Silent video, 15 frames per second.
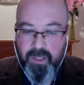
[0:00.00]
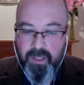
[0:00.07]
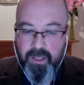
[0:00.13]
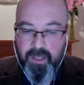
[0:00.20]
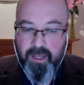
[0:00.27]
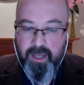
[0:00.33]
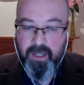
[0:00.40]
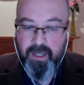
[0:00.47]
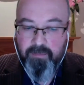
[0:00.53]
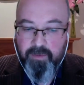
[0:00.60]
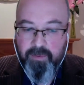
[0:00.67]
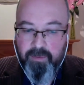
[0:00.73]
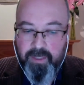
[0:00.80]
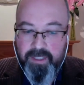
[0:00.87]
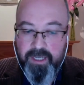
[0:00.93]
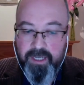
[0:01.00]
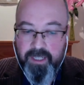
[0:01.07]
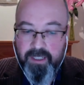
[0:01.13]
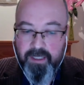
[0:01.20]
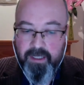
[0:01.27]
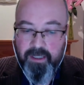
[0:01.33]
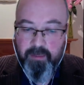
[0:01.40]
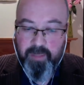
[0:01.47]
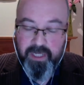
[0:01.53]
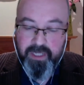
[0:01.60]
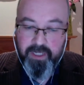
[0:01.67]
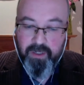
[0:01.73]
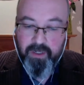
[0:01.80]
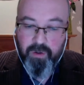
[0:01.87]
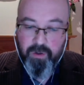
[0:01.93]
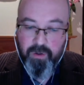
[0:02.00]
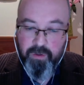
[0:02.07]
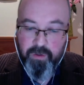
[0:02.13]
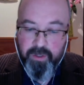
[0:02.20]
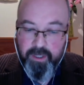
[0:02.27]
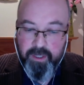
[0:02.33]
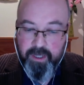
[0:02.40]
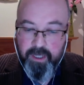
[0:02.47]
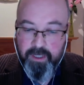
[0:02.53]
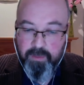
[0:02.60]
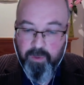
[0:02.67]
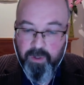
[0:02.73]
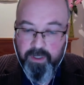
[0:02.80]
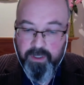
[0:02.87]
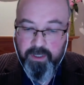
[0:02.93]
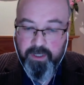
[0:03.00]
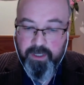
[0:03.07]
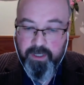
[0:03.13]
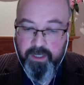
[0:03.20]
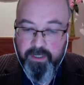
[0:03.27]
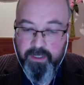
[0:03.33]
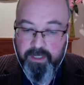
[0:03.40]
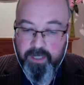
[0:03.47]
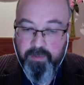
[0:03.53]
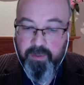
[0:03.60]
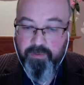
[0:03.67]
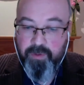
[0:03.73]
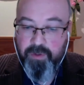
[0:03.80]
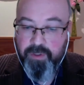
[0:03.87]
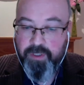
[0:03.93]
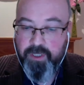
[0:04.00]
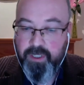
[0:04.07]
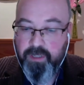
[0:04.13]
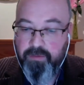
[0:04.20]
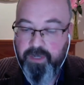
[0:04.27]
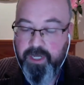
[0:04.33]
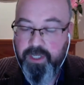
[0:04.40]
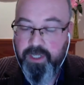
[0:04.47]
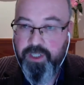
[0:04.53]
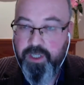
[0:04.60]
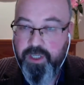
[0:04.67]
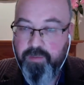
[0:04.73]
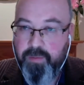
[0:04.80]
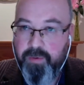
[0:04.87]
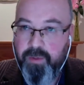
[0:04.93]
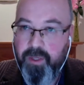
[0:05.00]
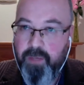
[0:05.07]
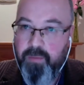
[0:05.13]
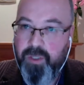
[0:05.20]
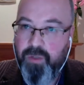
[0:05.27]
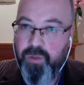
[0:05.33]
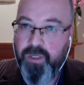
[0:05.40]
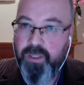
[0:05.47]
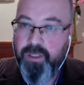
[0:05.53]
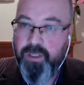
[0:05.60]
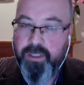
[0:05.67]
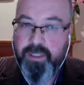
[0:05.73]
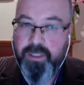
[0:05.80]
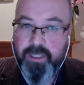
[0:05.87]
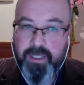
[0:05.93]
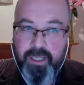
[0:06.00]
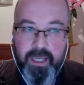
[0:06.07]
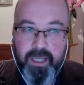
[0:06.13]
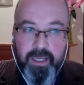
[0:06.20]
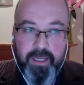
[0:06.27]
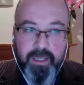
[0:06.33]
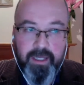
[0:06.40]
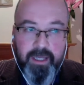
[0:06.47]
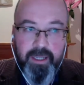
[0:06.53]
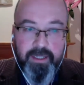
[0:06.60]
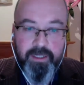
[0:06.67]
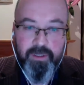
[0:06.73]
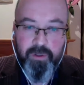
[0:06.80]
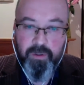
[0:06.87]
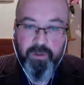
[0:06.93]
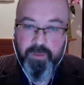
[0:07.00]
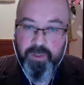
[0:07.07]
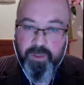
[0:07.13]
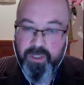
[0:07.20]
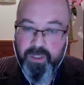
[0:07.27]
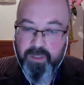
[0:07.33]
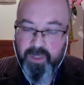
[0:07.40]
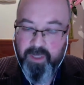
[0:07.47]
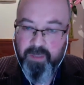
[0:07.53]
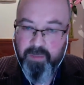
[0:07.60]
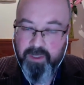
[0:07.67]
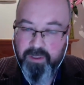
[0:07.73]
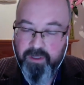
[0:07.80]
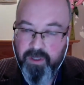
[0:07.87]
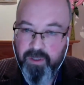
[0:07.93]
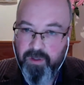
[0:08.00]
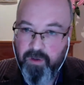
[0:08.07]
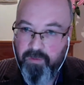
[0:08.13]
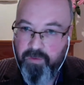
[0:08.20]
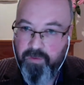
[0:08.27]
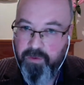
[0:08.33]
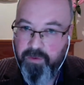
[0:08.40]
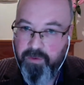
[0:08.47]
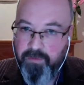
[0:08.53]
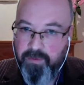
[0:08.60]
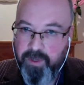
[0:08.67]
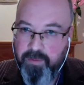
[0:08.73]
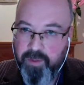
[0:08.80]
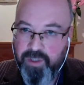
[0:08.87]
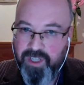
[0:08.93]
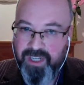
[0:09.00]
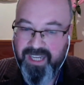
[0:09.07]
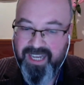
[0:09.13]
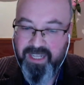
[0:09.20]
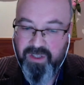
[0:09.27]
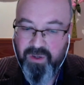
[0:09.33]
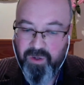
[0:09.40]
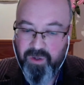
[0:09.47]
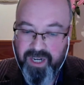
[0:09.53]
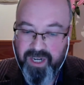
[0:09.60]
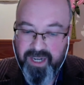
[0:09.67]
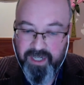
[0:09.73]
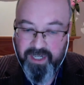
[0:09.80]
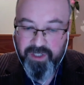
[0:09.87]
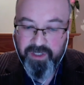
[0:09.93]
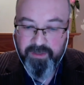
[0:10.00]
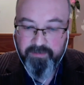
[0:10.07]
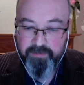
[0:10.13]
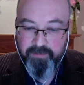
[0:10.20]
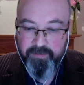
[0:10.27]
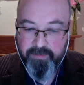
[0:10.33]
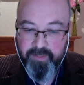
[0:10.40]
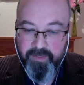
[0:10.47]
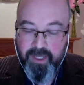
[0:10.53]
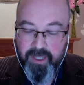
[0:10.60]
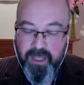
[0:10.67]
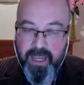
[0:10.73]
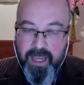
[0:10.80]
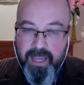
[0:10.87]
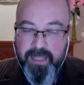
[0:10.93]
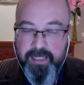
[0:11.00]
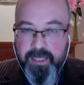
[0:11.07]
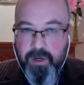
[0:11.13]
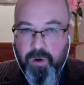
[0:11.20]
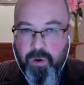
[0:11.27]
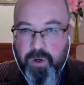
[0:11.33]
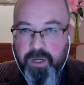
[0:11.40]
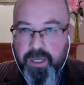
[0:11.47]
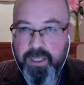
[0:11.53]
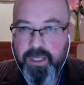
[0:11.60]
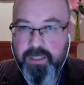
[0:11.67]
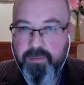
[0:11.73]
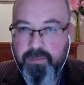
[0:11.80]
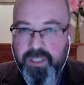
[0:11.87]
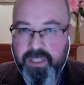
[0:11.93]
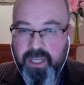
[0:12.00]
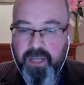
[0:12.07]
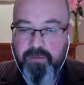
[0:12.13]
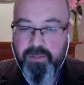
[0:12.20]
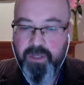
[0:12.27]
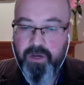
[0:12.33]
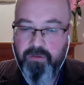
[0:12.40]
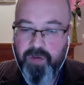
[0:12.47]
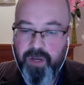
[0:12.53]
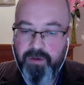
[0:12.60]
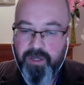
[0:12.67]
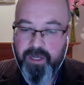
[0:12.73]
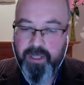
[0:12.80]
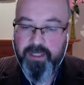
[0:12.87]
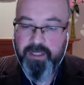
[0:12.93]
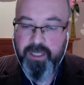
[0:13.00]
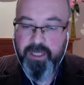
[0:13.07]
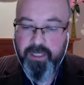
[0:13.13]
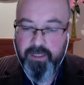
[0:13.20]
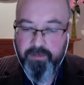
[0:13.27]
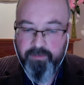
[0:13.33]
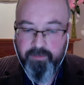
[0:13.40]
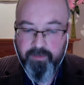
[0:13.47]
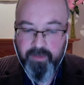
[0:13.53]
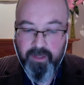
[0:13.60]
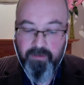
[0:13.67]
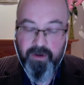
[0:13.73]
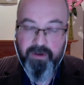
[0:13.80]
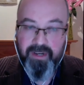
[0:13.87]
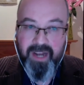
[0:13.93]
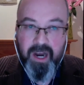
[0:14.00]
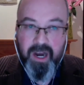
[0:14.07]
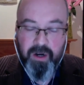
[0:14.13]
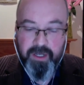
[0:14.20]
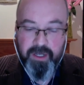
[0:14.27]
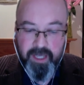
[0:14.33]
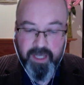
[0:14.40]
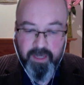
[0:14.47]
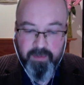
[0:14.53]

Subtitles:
And what we see in the political order is one deeply rooted in a relationship between the king and the Tuat, between the people. There are very, very much an interconnection. And they organize themselves around an ideal, around an archetype,